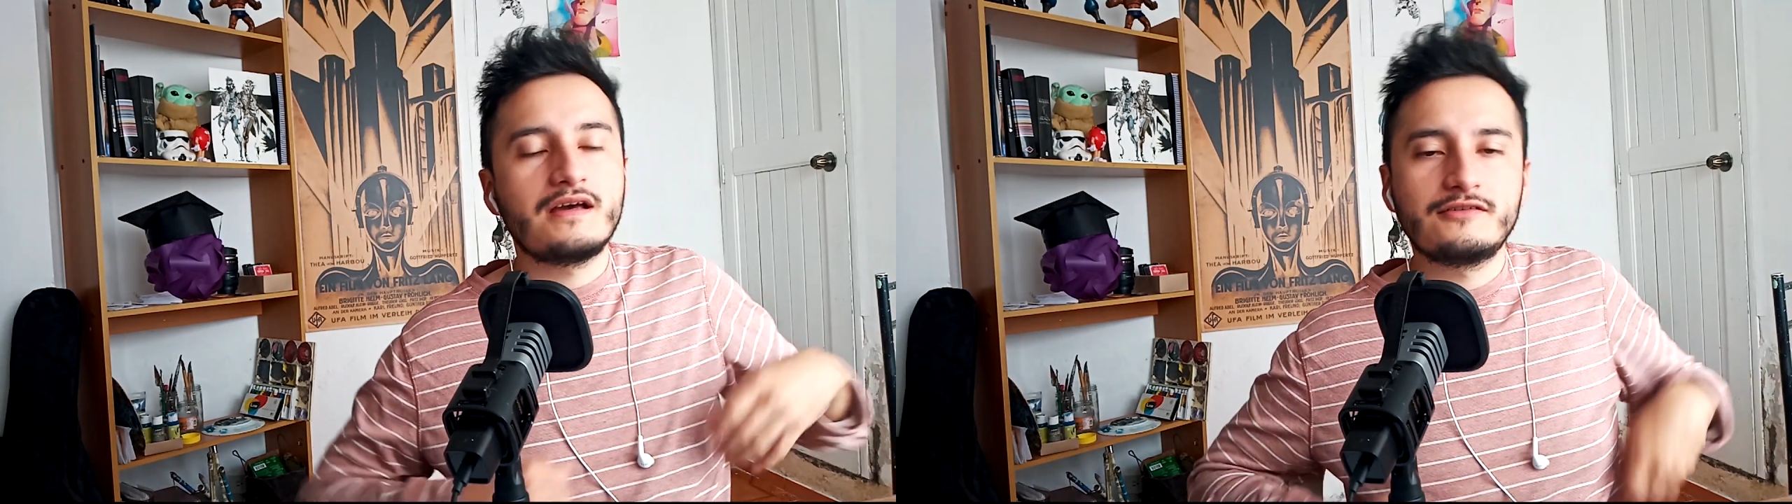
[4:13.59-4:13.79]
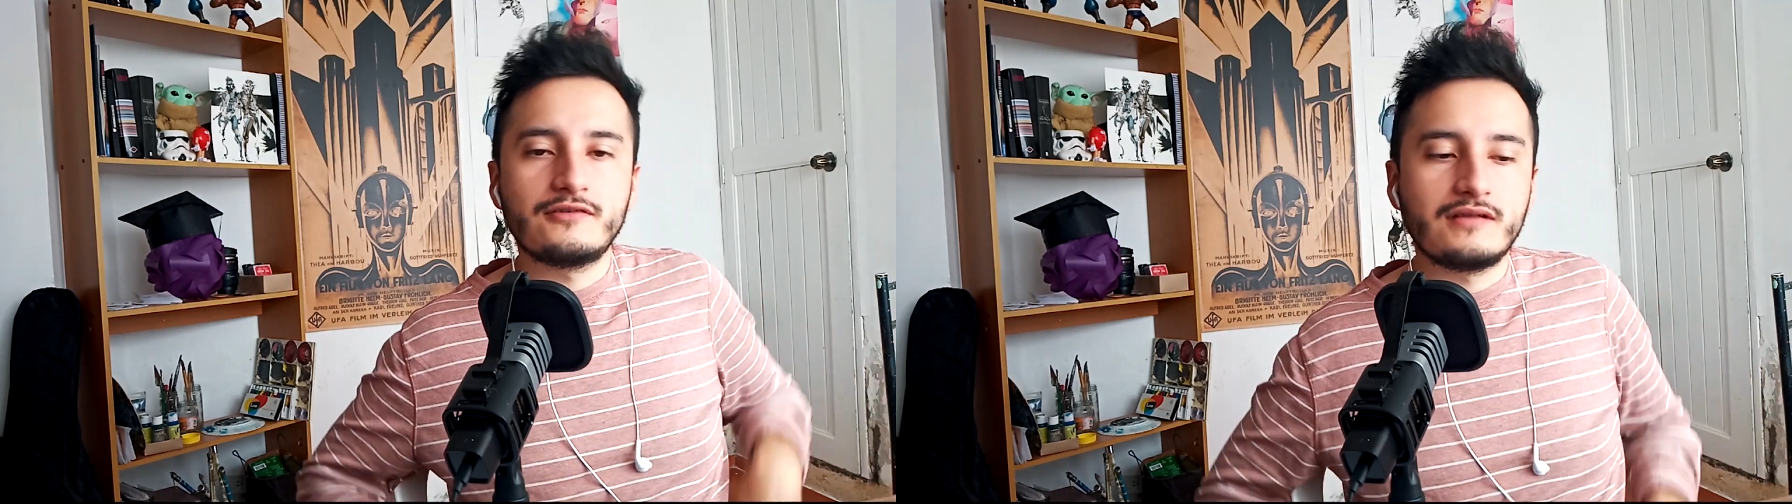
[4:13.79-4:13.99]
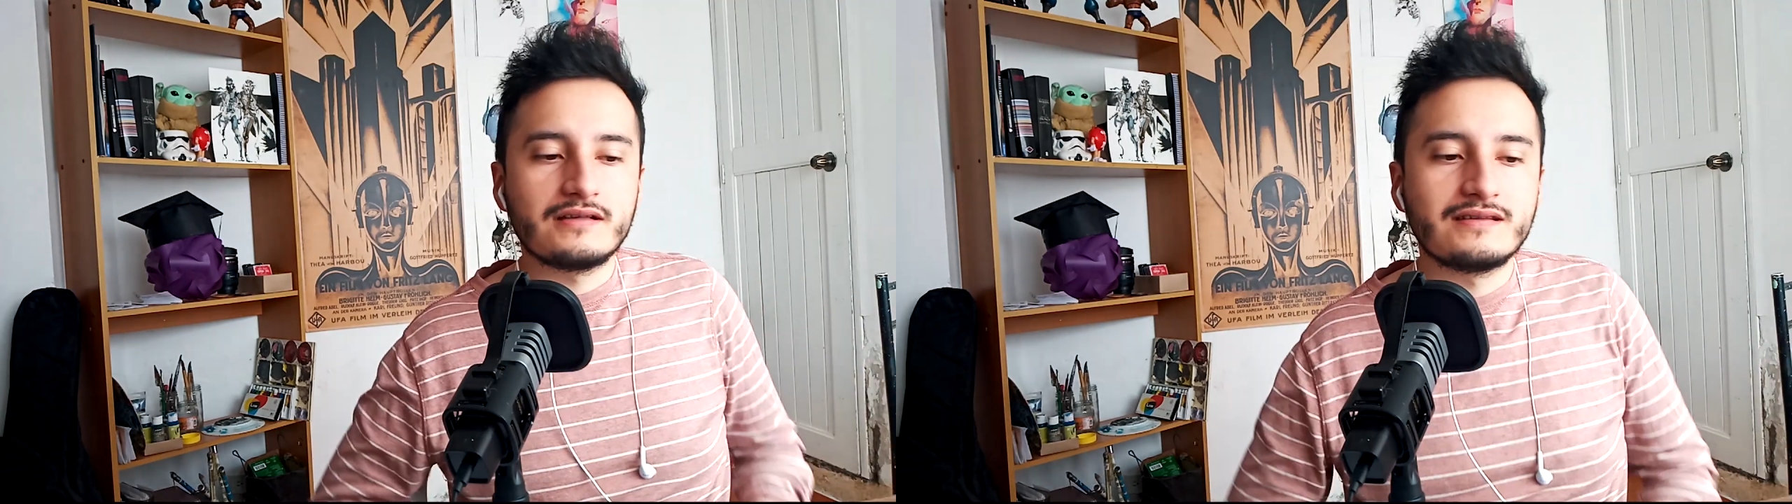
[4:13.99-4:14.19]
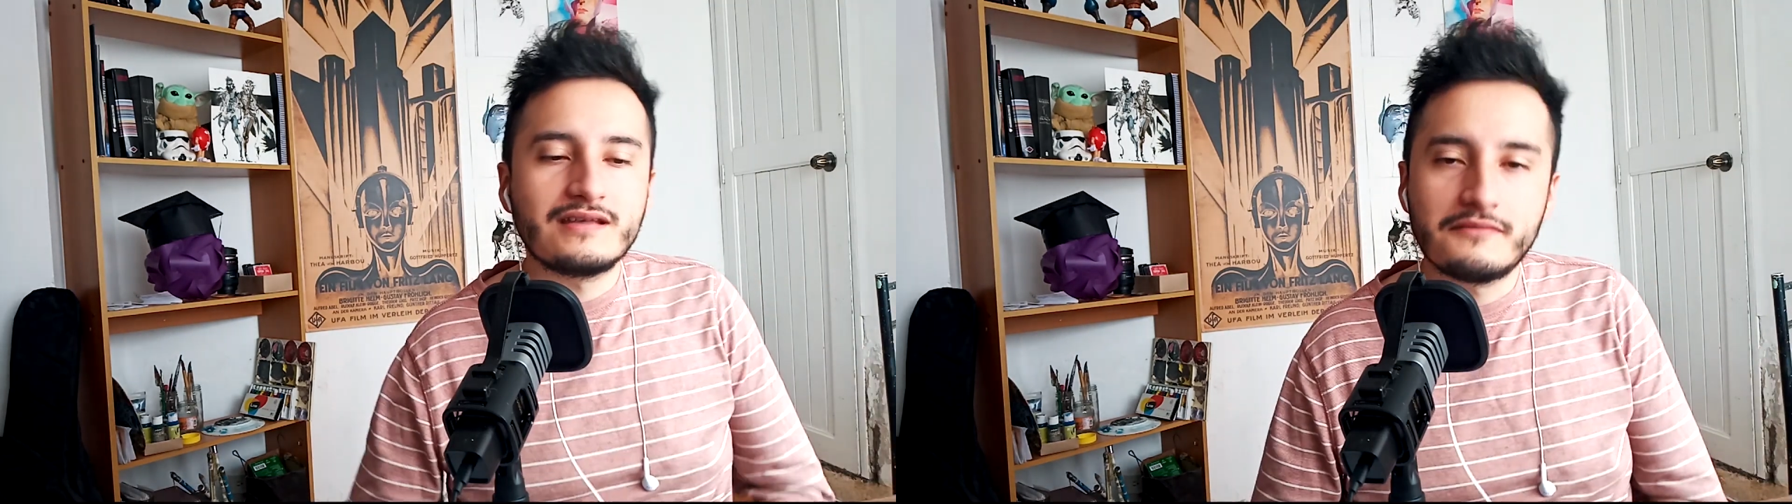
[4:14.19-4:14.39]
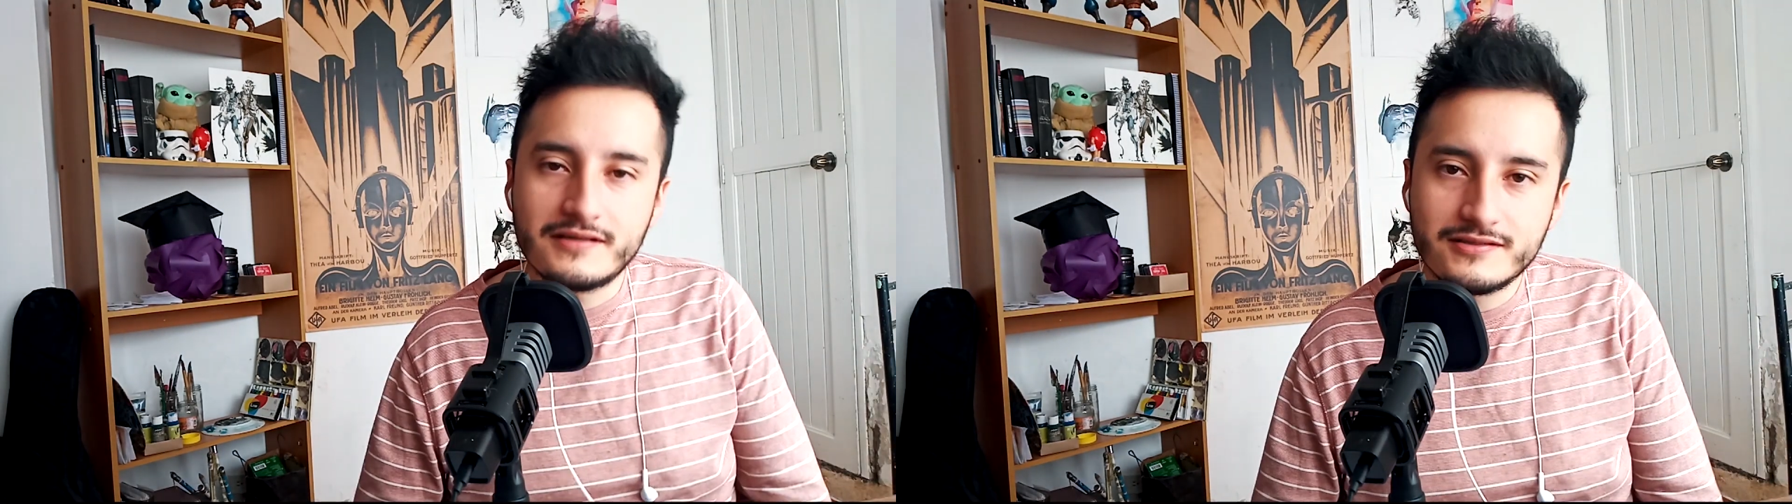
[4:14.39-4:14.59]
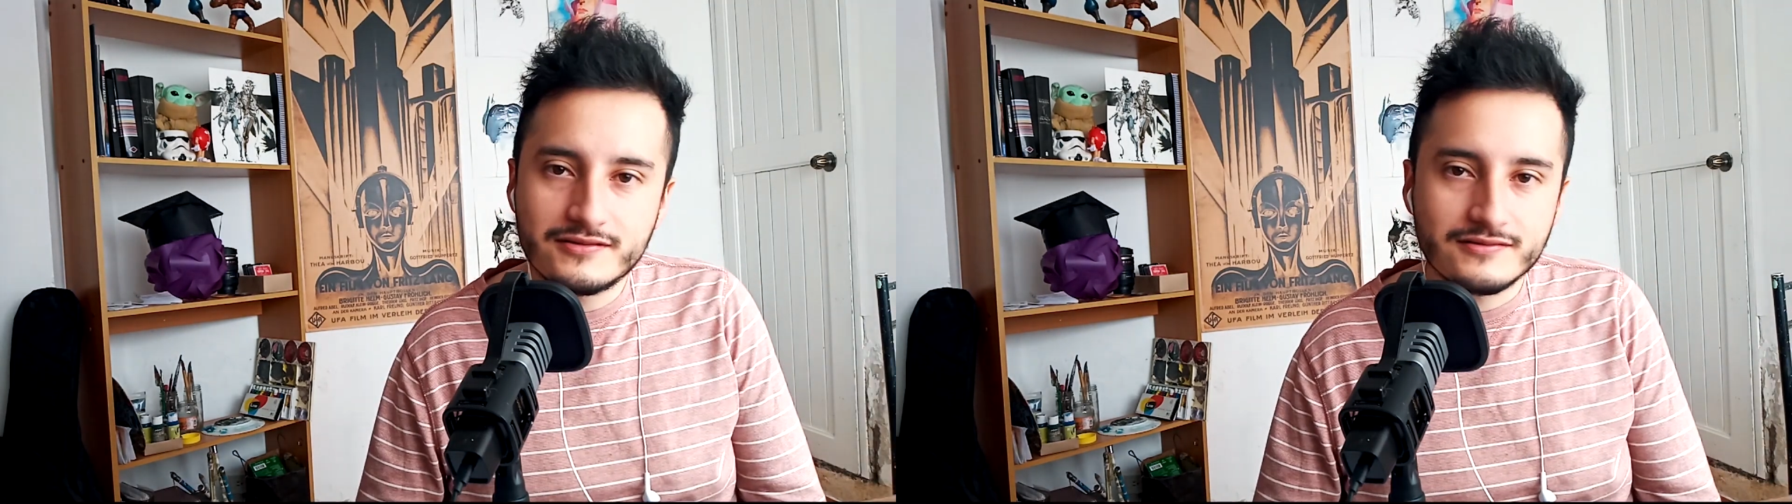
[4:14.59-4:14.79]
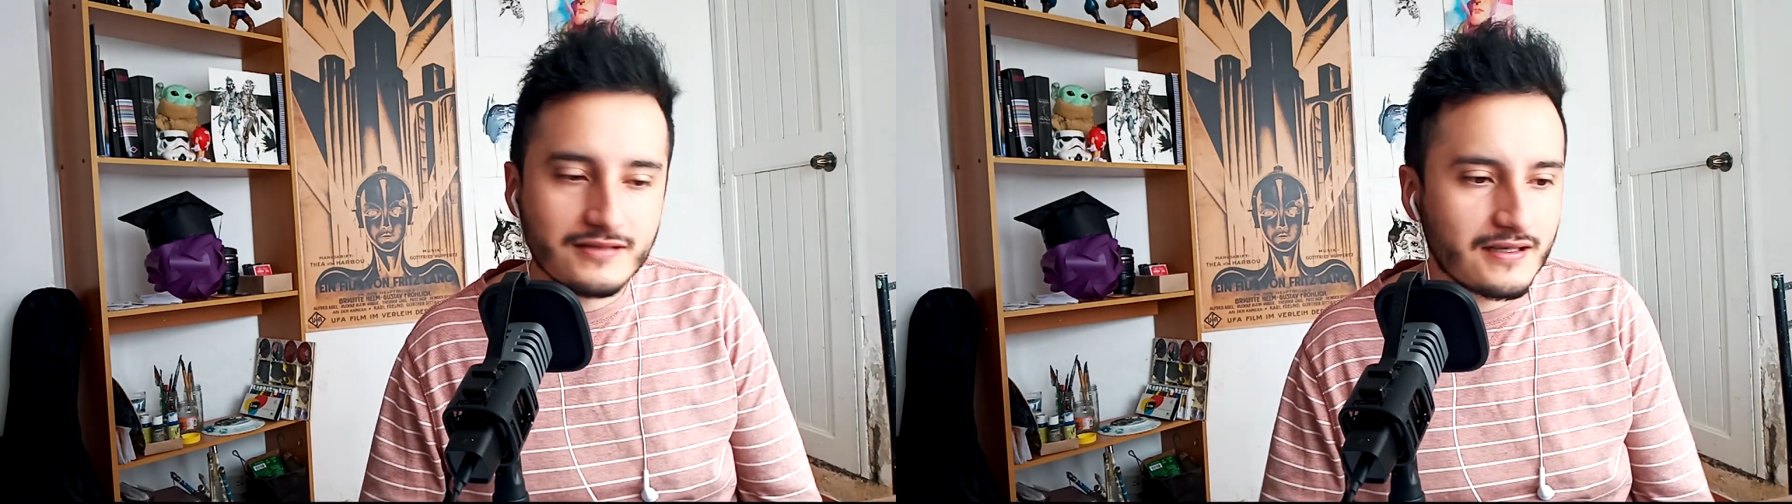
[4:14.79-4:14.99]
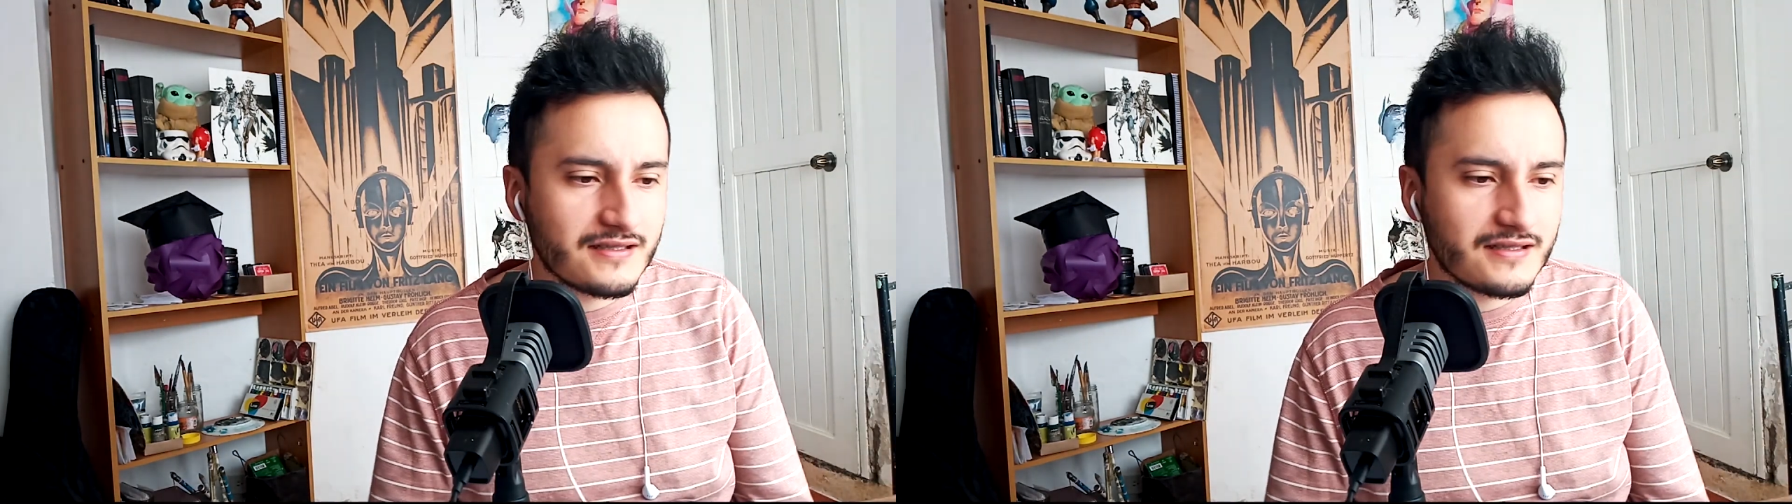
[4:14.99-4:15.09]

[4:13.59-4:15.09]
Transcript: I don't know, like the Avengers, like,